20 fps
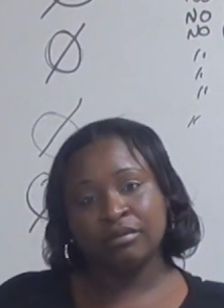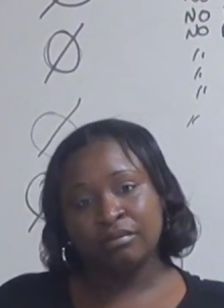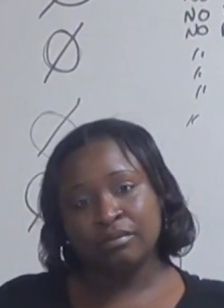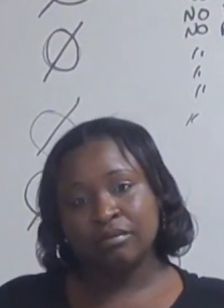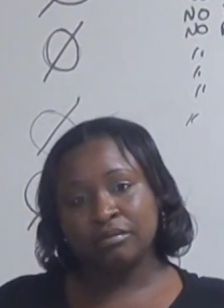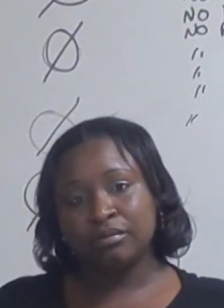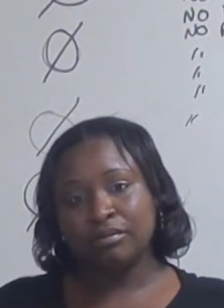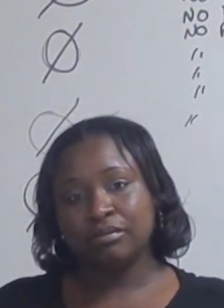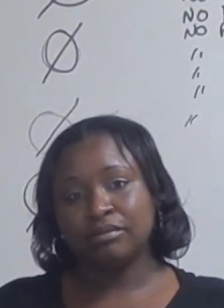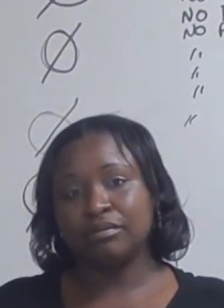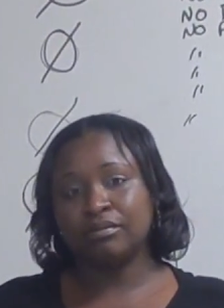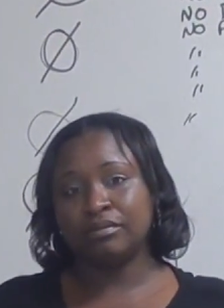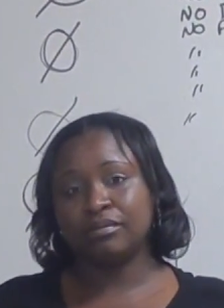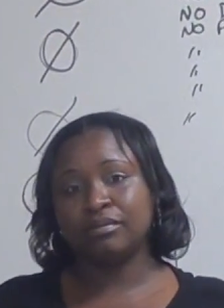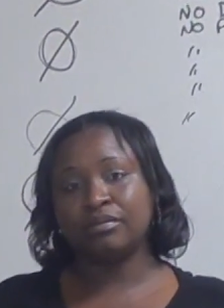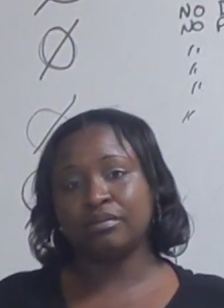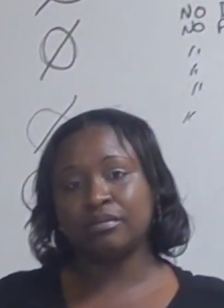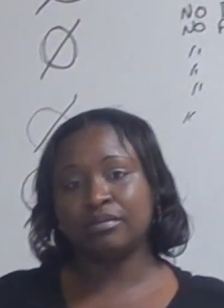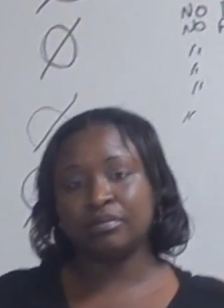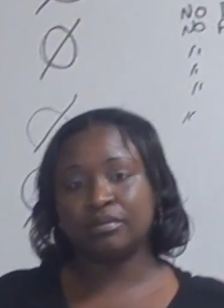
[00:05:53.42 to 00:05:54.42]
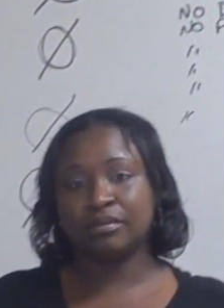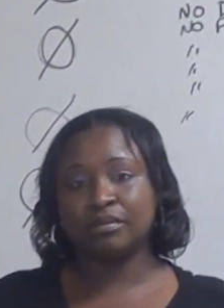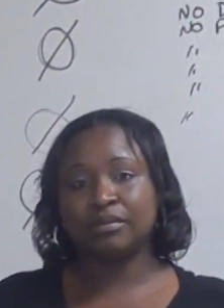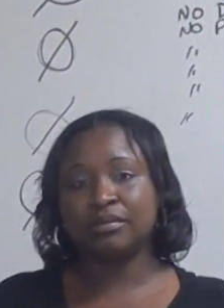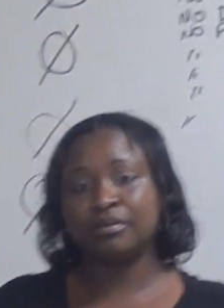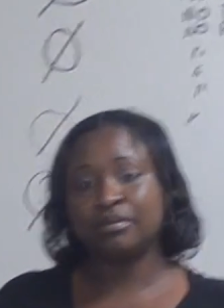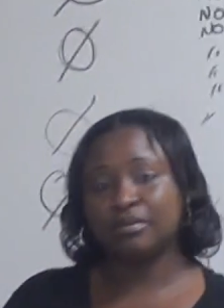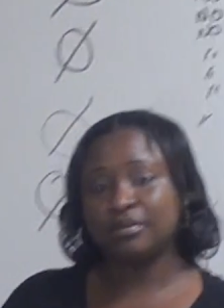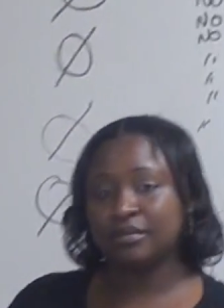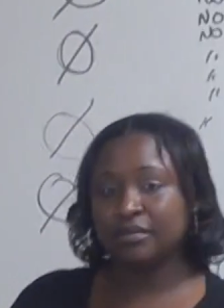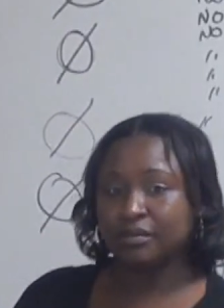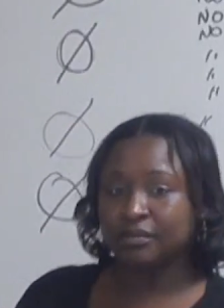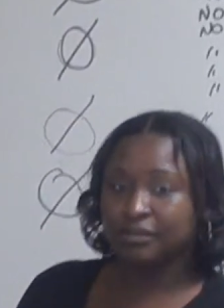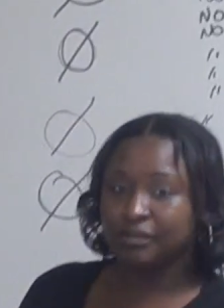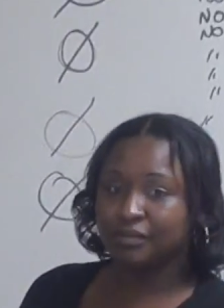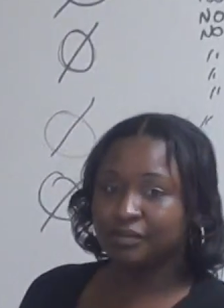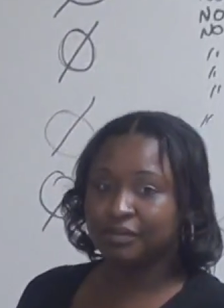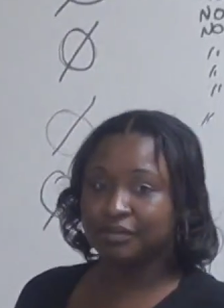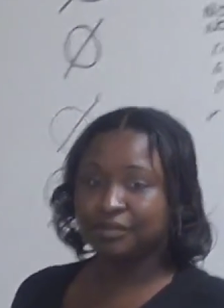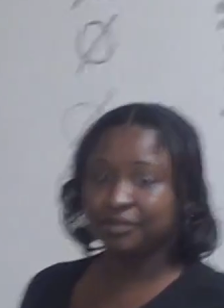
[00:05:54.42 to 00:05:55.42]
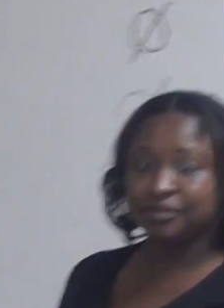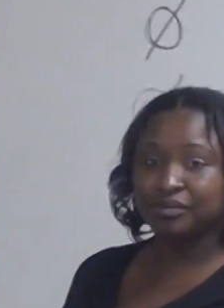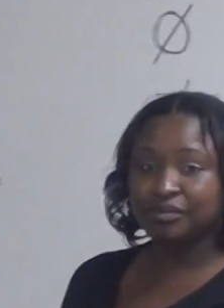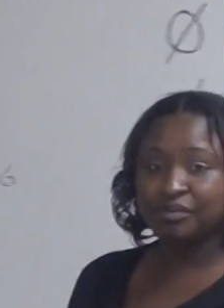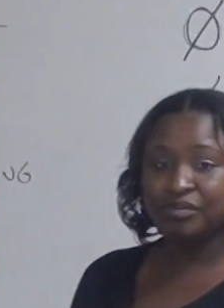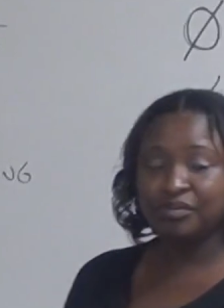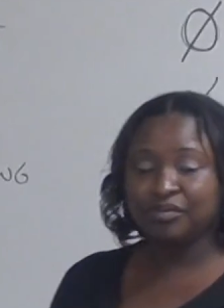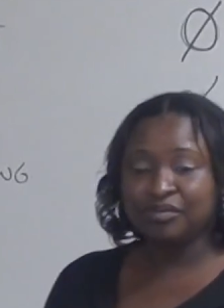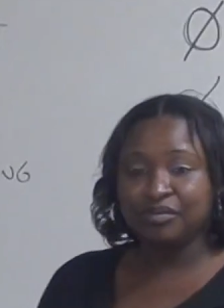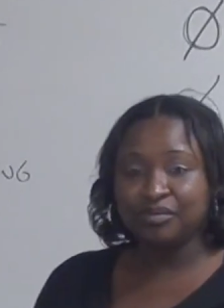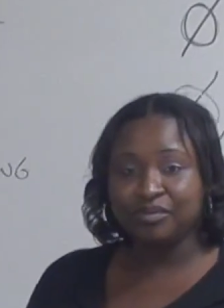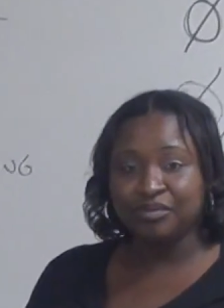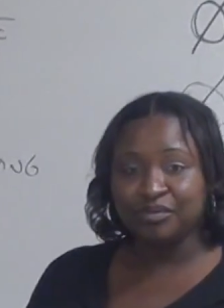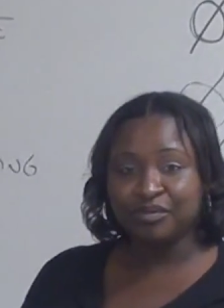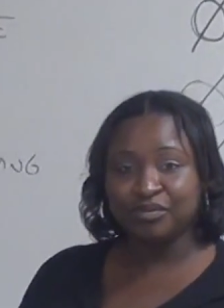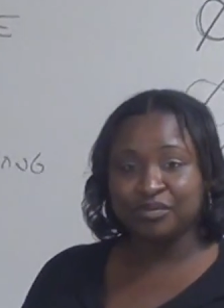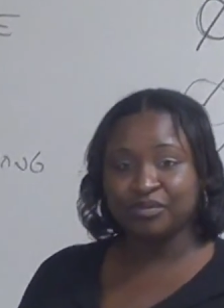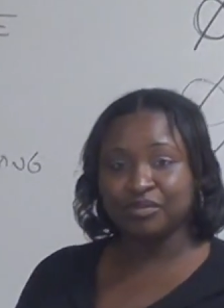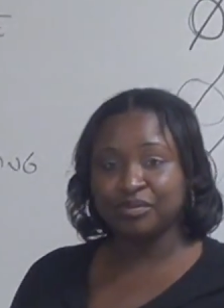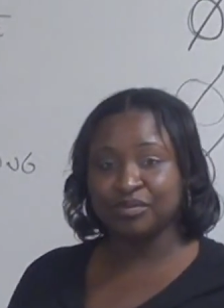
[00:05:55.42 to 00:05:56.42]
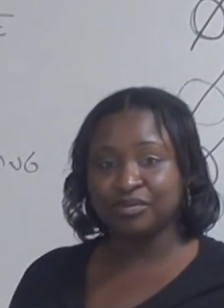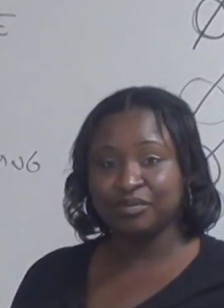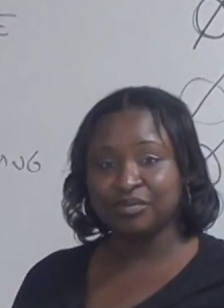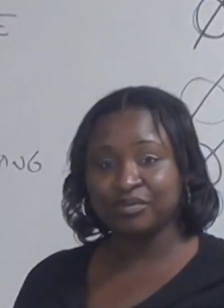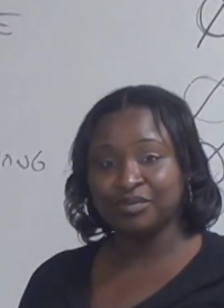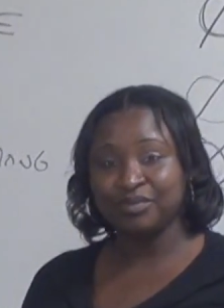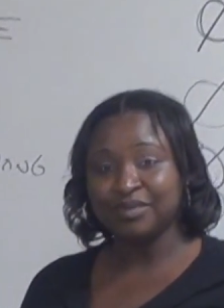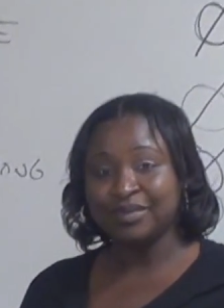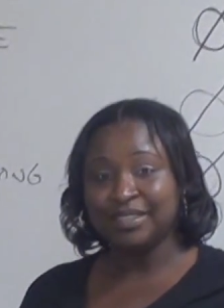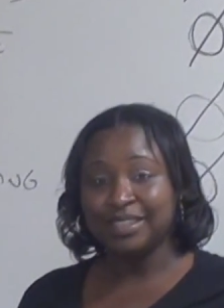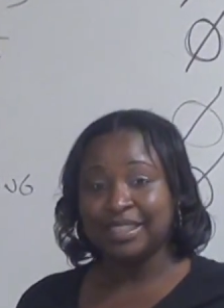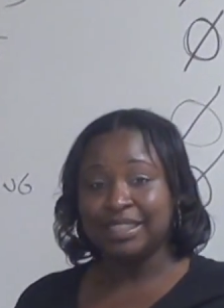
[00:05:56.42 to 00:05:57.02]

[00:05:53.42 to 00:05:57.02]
Exactly. Okay. Well, do you see now why I had you do the homework assignment?